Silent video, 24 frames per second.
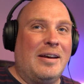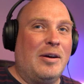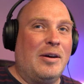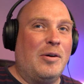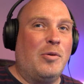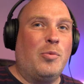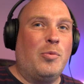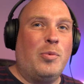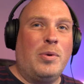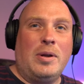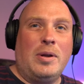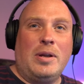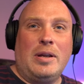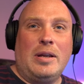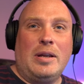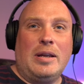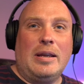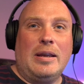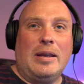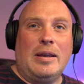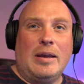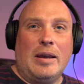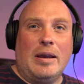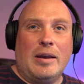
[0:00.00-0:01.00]

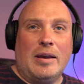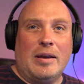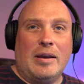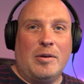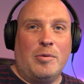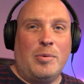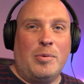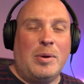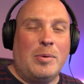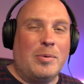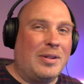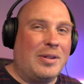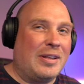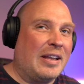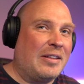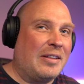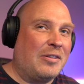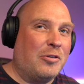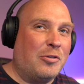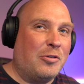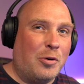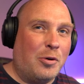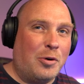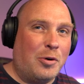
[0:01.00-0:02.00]
We will get
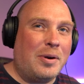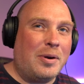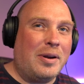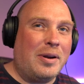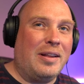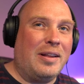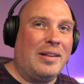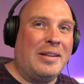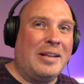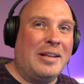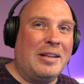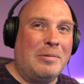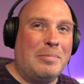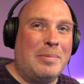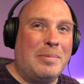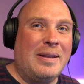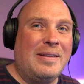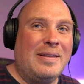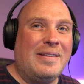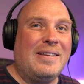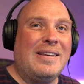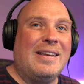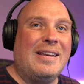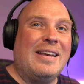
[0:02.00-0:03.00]
to know her a little
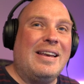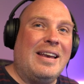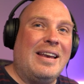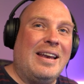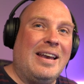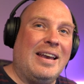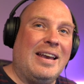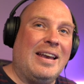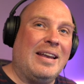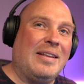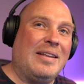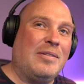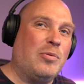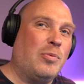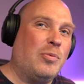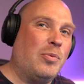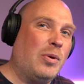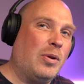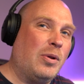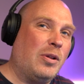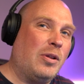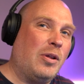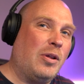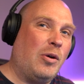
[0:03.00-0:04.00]
bit, and
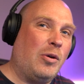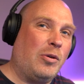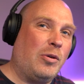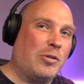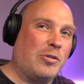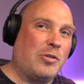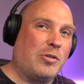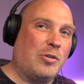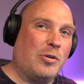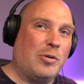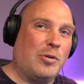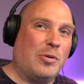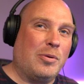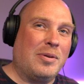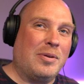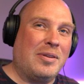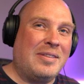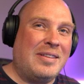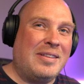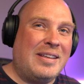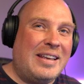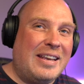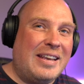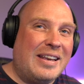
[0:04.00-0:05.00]
we'll also
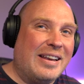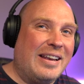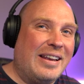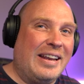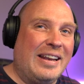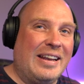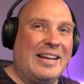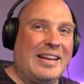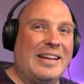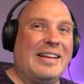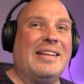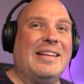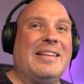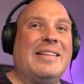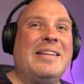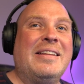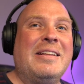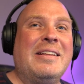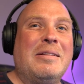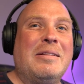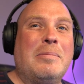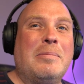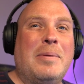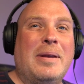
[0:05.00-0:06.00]
see a
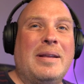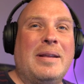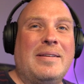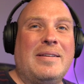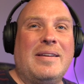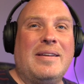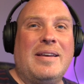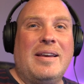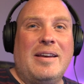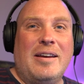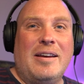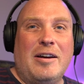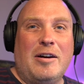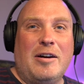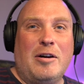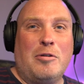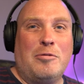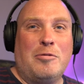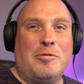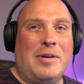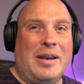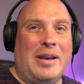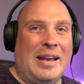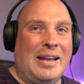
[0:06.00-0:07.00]
little bit
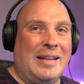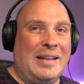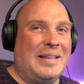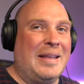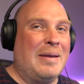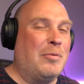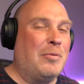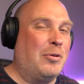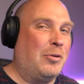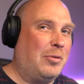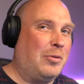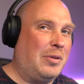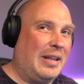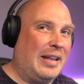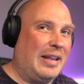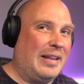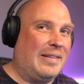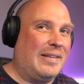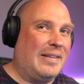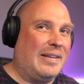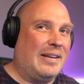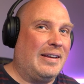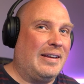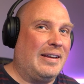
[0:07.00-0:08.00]
of a demo
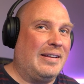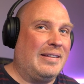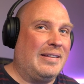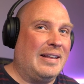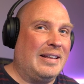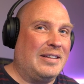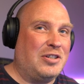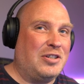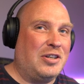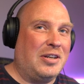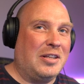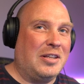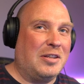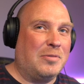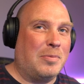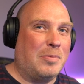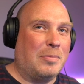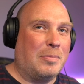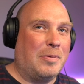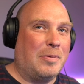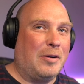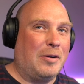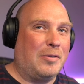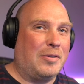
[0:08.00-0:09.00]
that she's
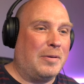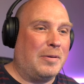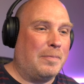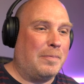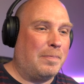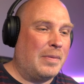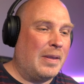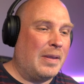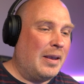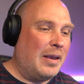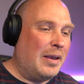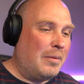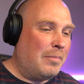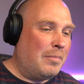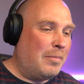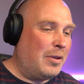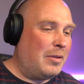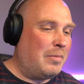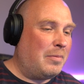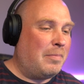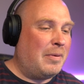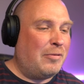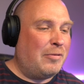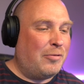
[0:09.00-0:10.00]
prepared.
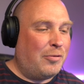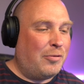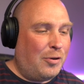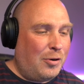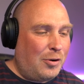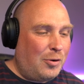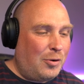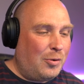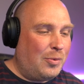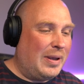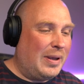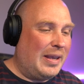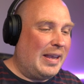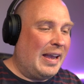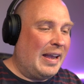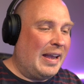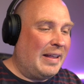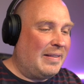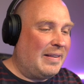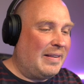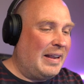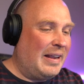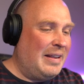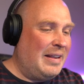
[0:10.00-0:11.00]
But before we
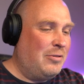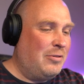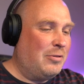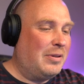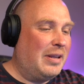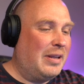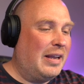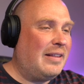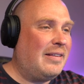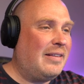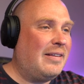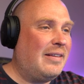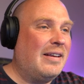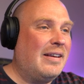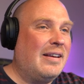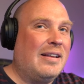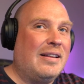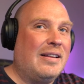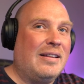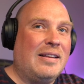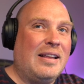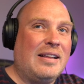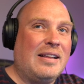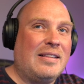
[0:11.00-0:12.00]
head into that,
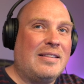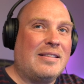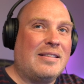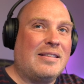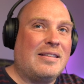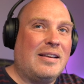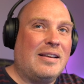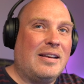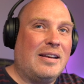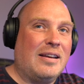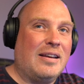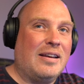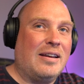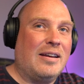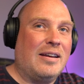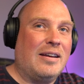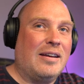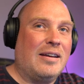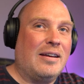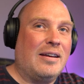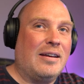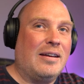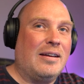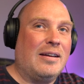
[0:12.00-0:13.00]
let's
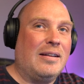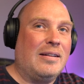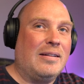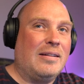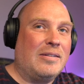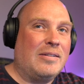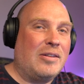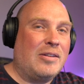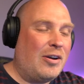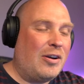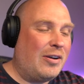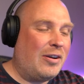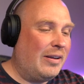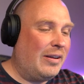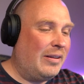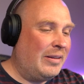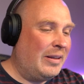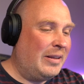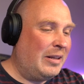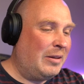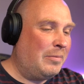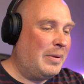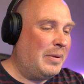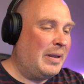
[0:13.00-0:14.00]
talk a
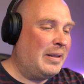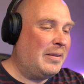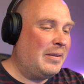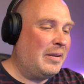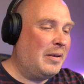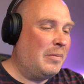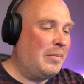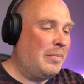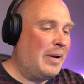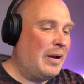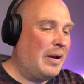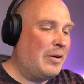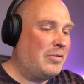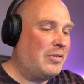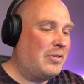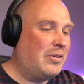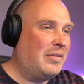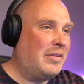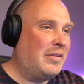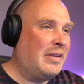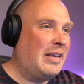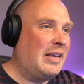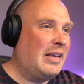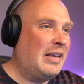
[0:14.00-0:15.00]
little bit about
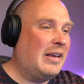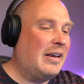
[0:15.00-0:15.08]
the